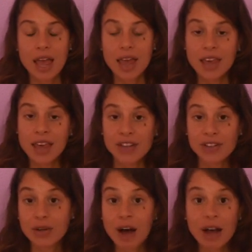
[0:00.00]
yeah,
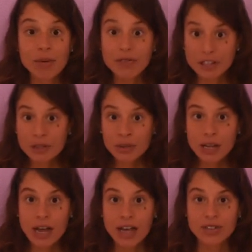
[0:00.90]
so I will
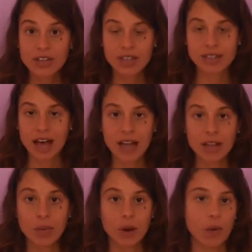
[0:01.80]
visualize
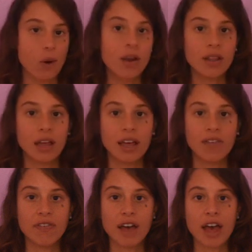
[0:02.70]
exactly what I want in
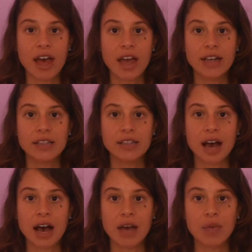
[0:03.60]
life, and
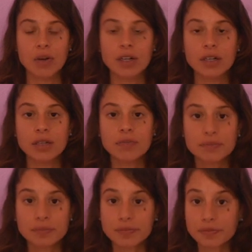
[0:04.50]
I will,
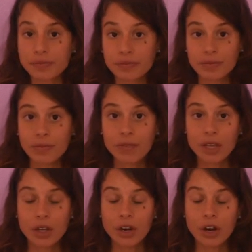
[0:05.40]

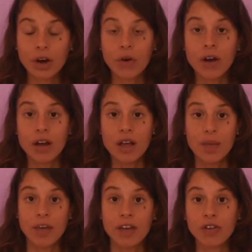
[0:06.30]
you know,
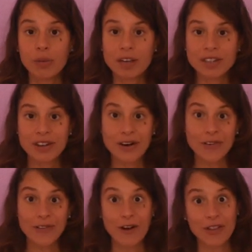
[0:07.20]
picture
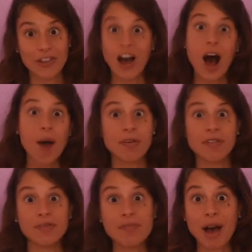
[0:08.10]
myself on the top
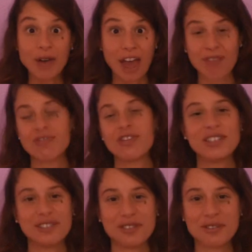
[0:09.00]
of Mount
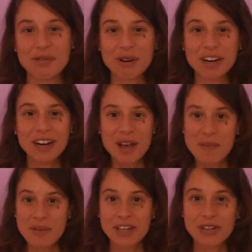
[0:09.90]
Everest, or
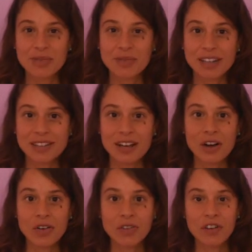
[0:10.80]
picture
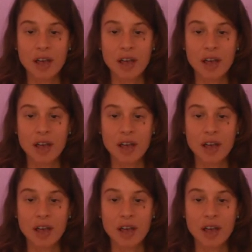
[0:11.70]
myself